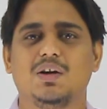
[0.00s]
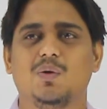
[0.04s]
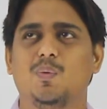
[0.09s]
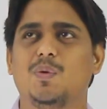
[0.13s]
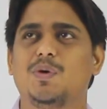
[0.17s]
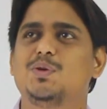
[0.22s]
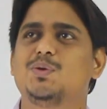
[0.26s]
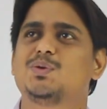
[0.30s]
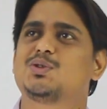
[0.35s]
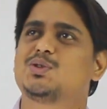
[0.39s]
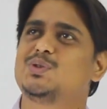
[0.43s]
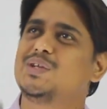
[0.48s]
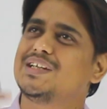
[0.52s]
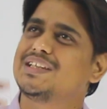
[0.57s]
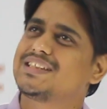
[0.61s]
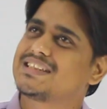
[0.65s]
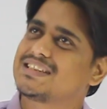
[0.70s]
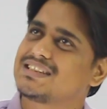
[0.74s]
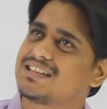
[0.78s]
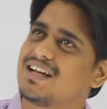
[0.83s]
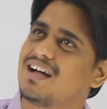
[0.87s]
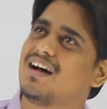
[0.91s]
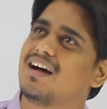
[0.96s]
when you see a
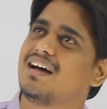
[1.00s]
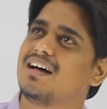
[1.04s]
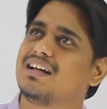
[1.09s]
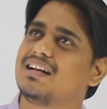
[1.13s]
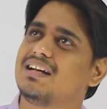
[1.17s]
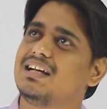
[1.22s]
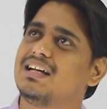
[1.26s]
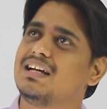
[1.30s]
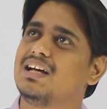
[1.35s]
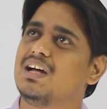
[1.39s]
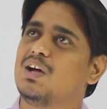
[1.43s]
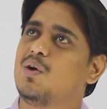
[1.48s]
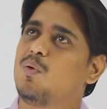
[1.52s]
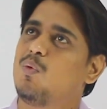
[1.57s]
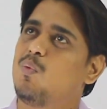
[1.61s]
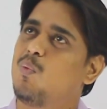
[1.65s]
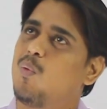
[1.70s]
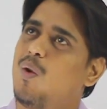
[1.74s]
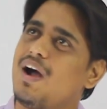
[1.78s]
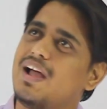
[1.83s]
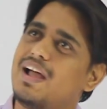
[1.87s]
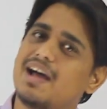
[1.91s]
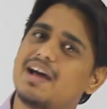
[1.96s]
star,
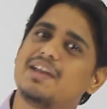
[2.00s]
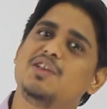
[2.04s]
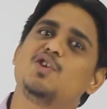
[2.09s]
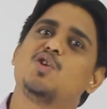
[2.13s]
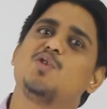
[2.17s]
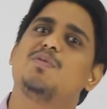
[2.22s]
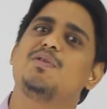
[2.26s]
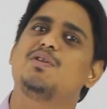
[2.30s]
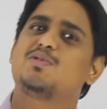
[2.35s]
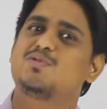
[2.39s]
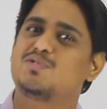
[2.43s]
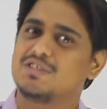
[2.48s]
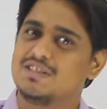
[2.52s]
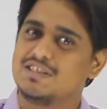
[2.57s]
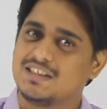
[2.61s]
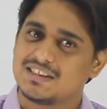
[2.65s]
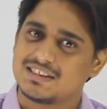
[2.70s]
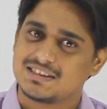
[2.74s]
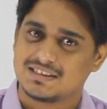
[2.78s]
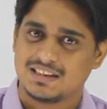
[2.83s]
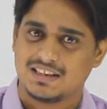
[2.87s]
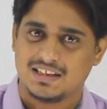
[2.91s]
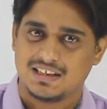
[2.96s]
why are you able to see the
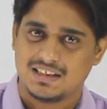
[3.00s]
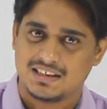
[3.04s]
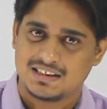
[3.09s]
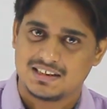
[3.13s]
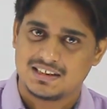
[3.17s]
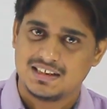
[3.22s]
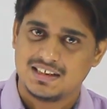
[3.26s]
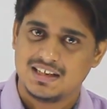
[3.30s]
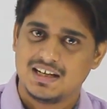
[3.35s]
star?